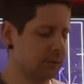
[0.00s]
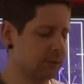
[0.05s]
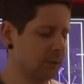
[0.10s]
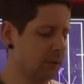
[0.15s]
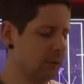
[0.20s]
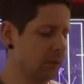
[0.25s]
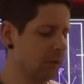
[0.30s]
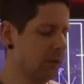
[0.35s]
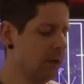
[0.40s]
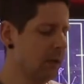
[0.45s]

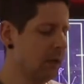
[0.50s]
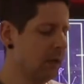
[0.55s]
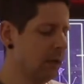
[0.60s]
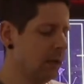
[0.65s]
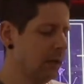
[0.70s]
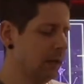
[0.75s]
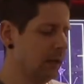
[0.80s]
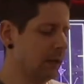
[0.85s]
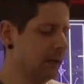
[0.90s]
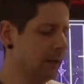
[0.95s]
So
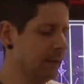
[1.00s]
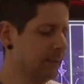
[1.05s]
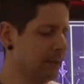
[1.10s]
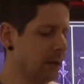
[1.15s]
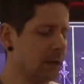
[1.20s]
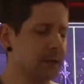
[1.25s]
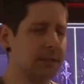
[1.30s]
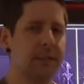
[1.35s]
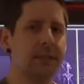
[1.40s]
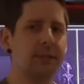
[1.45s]

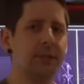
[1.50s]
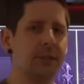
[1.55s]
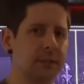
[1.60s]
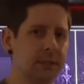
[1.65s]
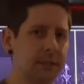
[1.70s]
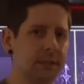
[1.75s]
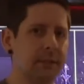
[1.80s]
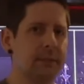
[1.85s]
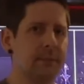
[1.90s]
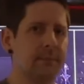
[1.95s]
our
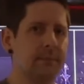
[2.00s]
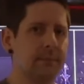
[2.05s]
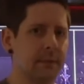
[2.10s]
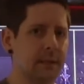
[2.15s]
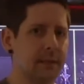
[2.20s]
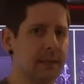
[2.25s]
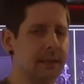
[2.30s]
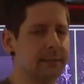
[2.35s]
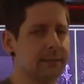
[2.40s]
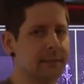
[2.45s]
teaching team
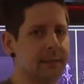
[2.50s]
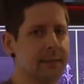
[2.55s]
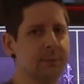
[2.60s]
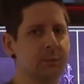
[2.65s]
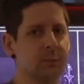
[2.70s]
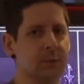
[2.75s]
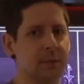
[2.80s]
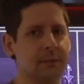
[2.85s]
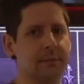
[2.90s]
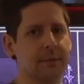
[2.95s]
a lot of
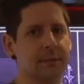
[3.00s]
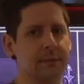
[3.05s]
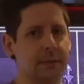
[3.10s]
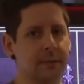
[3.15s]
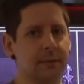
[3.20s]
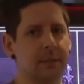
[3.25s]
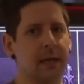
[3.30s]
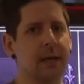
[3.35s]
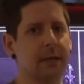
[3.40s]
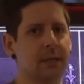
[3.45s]
times will give us
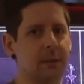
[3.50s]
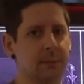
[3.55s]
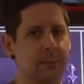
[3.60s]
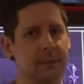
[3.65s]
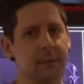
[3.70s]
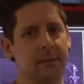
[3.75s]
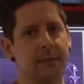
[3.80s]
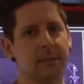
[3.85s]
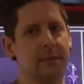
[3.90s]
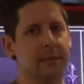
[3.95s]
a
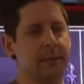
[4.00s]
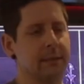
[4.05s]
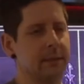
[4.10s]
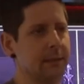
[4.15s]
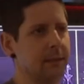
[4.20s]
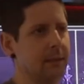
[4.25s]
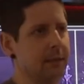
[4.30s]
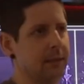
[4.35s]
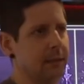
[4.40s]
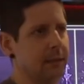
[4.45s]
document that